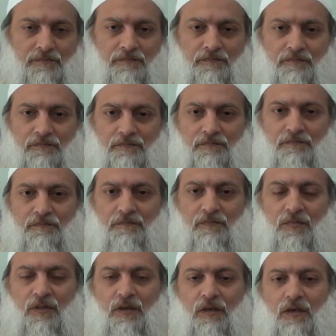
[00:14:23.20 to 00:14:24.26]

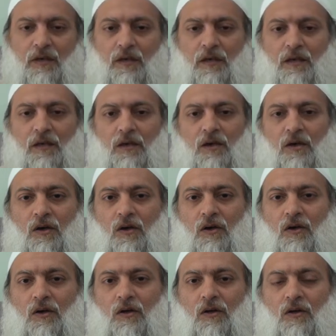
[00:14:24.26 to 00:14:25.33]

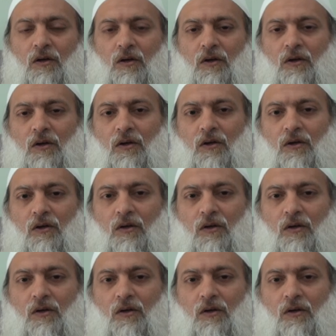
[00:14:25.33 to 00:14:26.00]
No one is speaking in this clip.